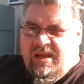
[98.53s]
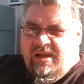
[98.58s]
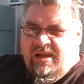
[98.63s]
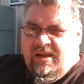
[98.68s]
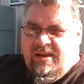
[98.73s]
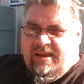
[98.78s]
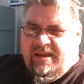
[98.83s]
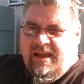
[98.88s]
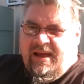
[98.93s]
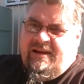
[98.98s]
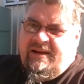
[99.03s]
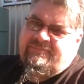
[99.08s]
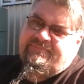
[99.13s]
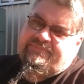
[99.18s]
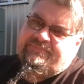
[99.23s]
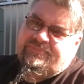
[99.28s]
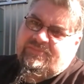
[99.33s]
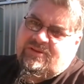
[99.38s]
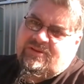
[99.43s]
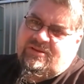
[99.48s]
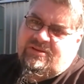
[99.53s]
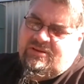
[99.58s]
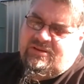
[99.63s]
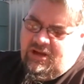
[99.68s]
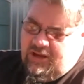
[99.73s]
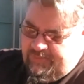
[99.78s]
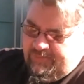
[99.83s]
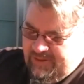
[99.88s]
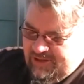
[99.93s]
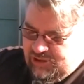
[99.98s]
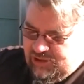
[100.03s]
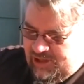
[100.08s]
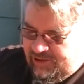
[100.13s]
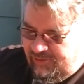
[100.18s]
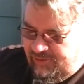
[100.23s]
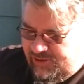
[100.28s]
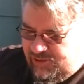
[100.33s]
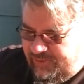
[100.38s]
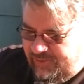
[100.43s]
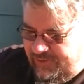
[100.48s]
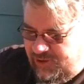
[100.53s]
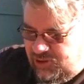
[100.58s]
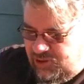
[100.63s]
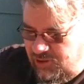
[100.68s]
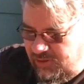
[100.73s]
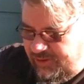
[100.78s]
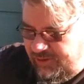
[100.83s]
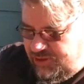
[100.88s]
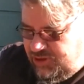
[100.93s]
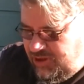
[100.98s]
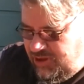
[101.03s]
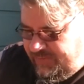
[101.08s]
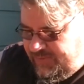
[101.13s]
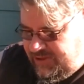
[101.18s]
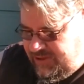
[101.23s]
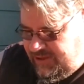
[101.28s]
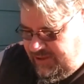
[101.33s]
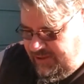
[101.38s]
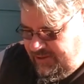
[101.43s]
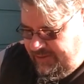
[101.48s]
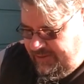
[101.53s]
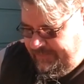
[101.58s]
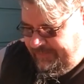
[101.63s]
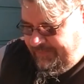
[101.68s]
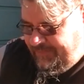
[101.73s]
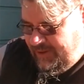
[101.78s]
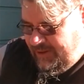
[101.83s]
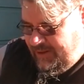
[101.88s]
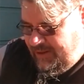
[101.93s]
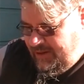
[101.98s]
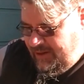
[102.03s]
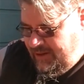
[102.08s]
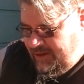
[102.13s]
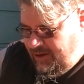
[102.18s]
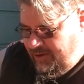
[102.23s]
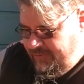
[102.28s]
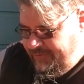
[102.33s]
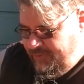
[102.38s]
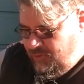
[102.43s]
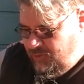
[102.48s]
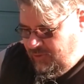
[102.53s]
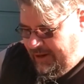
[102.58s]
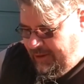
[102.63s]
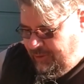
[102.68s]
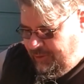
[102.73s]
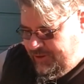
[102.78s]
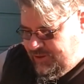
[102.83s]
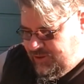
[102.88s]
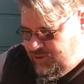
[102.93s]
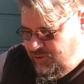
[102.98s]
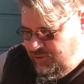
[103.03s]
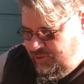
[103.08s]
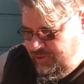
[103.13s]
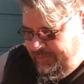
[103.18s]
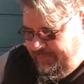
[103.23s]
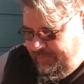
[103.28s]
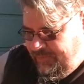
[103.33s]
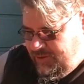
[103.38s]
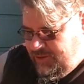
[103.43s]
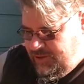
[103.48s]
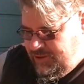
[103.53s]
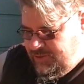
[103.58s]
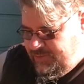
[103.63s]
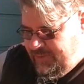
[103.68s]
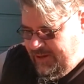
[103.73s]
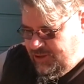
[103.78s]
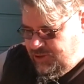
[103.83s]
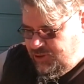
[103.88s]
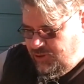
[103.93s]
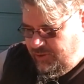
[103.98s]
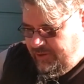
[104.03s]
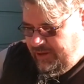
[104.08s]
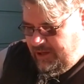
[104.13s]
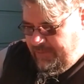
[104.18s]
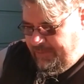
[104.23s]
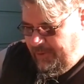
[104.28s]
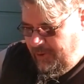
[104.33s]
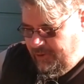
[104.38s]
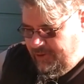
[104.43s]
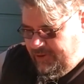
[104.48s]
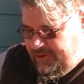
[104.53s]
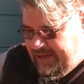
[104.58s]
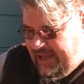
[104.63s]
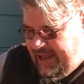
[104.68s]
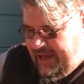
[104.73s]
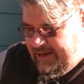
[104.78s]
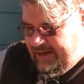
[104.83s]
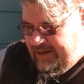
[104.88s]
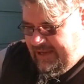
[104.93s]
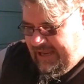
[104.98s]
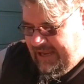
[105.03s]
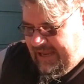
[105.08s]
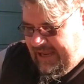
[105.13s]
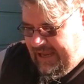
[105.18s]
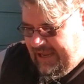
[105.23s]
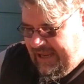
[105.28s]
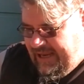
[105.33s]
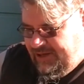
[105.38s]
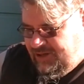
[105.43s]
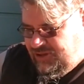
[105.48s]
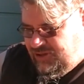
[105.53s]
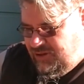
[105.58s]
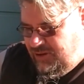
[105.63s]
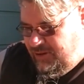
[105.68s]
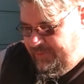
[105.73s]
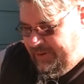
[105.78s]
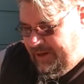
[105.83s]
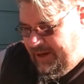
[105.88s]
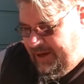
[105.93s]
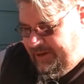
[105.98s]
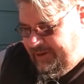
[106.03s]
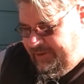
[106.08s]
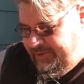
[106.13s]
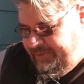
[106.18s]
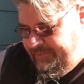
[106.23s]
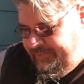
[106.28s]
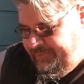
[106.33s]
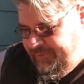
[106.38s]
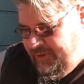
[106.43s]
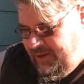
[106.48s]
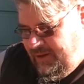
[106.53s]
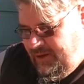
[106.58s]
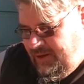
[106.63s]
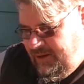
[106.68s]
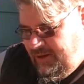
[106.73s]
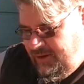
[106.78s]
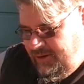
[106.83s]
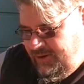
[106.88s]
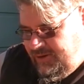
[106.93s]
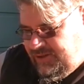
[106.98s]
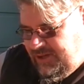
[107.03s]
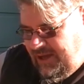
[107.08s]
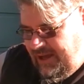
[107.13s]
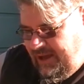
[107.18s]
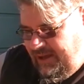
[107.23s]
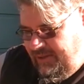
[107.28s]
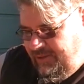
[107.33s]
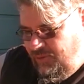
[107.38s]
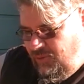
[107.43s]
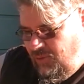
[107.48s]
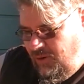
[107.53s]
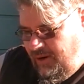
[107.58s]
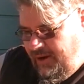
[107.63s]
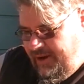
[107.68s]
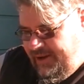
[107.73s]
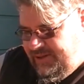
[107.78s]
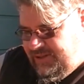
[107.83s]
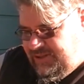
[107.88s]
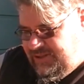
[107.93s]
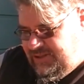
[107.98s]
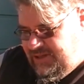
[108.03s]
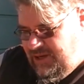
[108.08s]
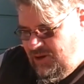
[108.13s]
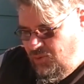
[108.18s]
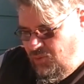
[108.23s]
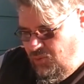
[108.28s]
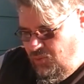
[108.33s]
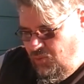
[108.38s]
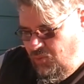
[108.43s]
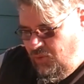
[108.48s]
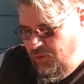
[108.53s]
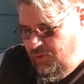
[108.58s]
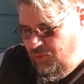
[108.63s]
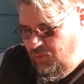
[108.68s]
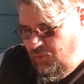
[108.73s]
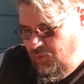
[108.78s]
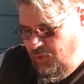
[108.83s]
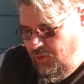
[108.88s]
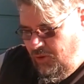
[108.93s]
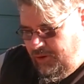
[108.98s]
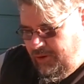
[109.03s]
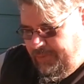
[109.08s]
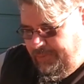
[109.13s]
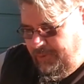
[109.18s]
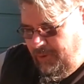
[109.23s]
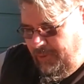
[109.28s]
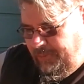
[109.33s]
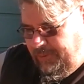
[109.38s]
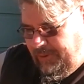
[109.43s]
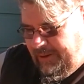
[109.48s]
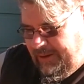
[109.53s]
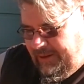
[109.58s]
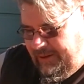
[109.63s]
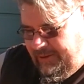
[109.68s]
Now, you can be generous with the chocolate chips. Full length is good. Just make sure that you poke it down into the banana, because otherwise it won't work properly.